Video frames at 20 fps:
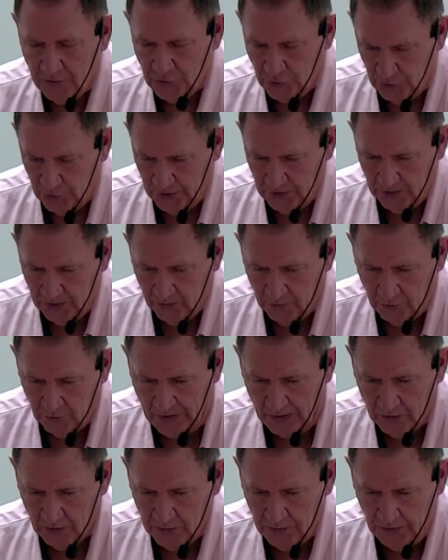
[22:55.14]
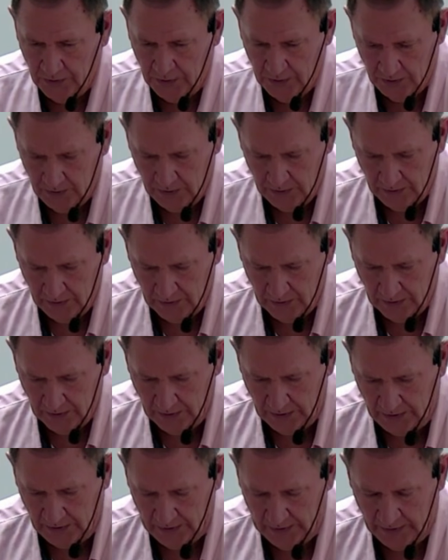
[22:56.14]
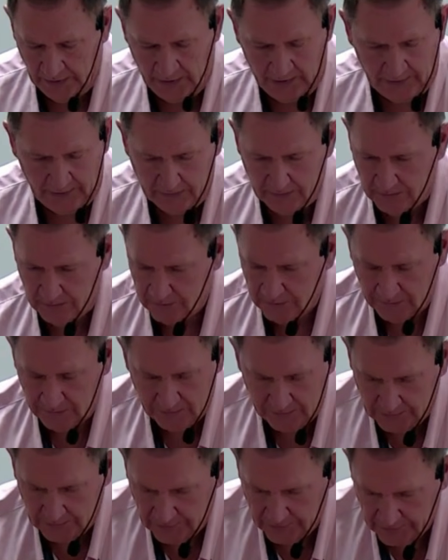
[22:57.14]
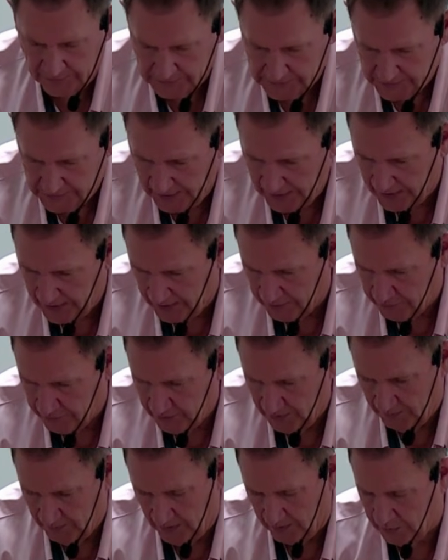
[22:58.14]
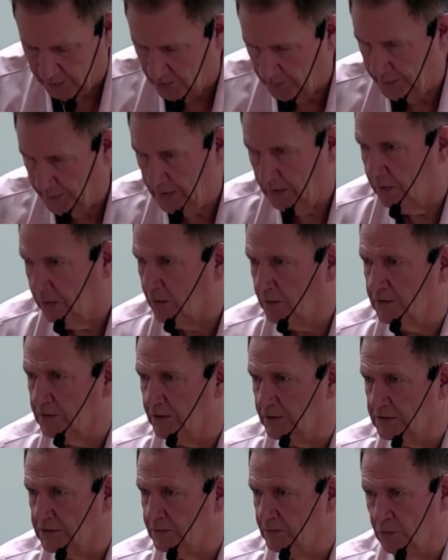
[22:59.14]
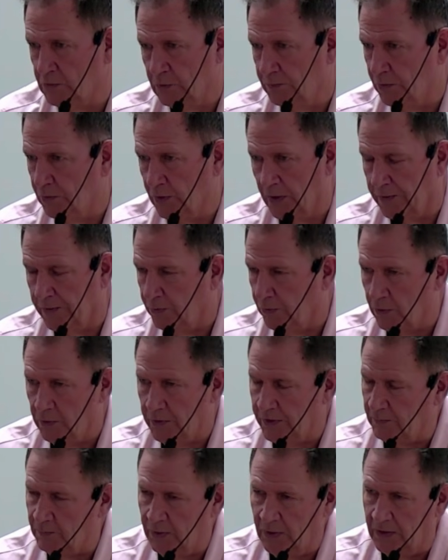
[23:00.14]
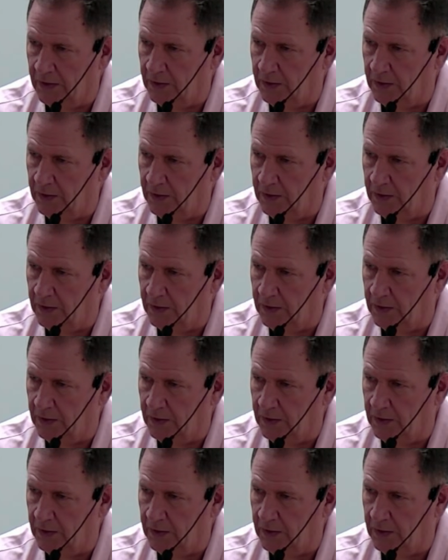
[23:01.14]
Turning them around, I to this day, I remember Pete Holtis, who brought a rolling pin